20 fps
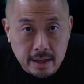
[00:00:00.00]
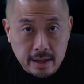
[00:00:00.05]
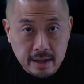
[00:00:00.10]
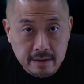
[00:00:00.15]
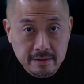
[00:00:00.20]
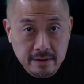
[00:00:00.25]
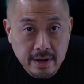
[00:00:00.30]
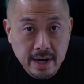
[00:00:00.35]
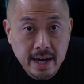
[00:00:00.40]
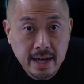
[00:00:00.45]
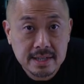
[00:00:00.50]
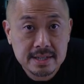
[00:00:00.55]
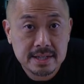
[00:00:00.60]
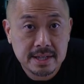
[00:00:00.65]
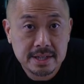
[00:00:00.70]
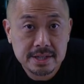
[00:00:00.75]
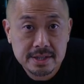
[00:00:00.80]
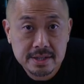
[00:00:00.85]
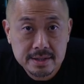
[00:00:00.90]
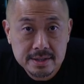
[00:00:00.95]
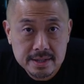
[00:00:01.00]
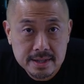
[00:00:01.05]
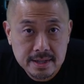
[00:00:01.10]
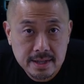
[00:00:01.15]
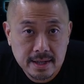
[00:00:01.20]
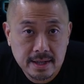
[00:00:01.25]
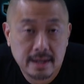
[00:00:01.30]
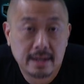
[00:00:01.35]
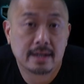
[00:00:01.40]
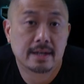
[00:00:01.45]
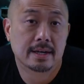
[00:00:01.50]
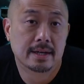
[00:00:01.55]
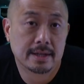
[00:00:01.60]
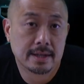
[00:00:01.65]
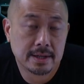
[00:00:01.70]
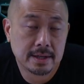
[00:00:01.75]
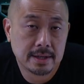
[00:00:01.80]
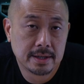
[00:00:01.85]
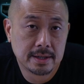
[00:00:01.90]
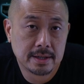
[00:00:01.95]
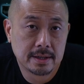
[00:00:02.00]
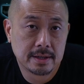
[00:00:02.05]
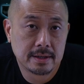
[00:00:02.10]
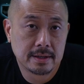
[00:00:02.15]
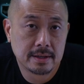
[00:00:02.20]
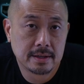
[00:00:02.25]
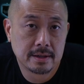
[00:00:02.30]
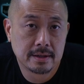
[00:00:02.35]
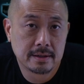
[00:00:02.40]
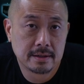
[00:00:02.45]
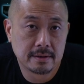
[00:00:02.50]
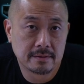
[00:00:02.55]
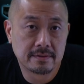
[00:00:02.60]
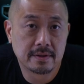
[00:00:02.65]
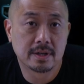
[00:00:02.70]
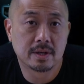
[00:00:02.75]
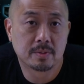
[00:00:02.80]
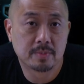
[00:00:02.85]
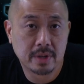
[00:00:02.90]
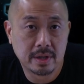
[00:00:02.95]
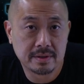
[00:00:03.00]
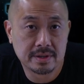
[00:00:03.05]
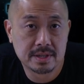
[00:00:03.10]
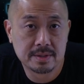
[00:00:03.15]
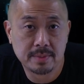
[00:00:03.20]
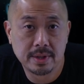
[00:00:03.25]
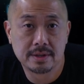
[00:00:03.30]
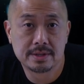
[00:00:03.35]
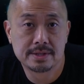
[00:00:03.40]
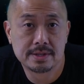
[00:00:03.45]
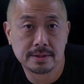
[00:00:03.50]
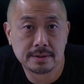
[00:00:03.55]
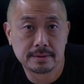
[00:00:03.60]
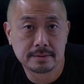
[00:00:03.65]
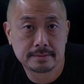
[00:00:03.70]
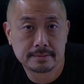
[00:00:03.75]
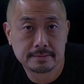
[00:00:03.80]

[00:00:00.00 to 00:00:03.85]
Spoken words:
if your ass itches, your finger probably smells too.